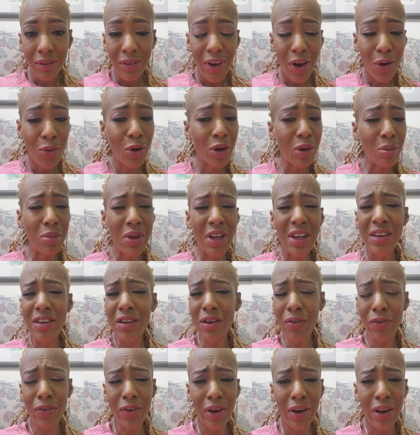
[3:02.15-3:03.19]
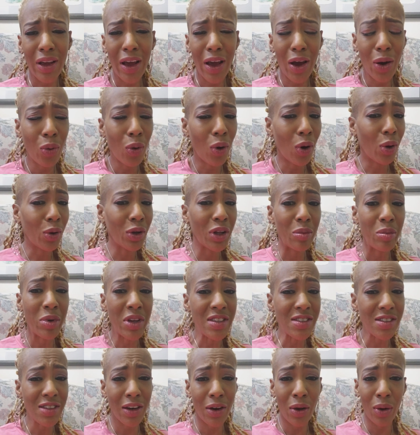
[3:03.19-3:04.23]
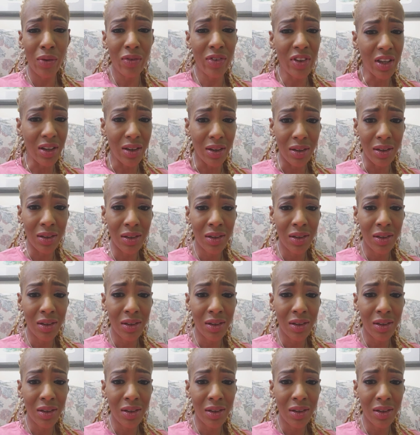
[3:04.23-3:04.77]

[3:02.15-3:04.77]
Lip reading: I wouldn't be different. I would only be Synovia.